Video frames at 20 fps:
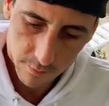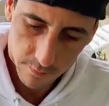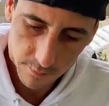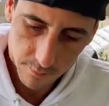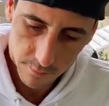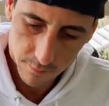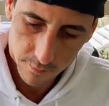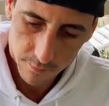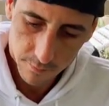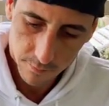
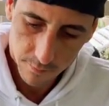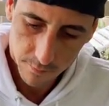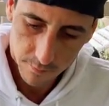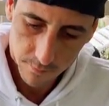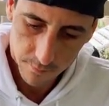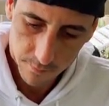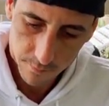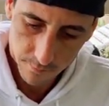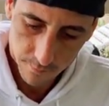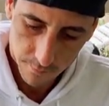
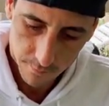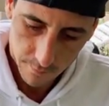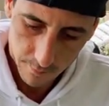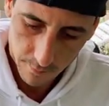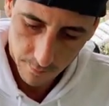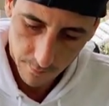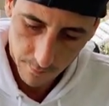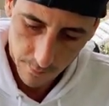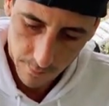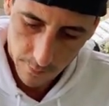
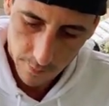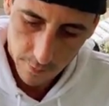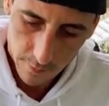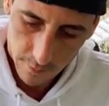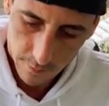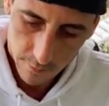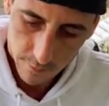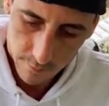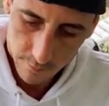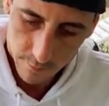
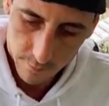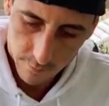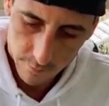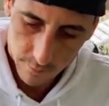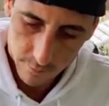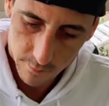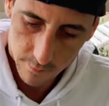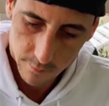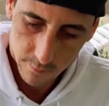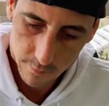
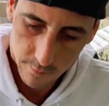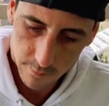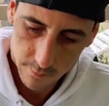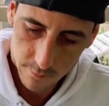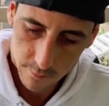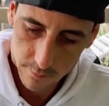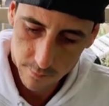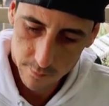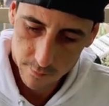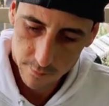
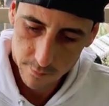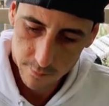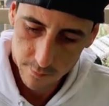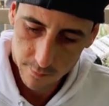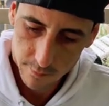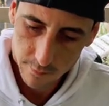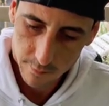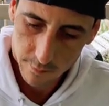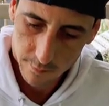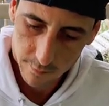
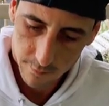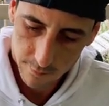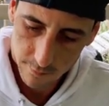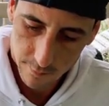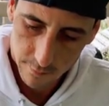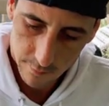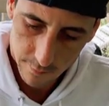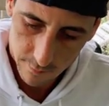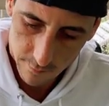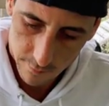
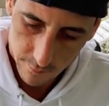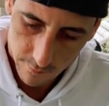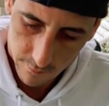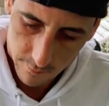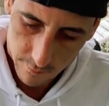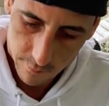No one is speaking in this clip.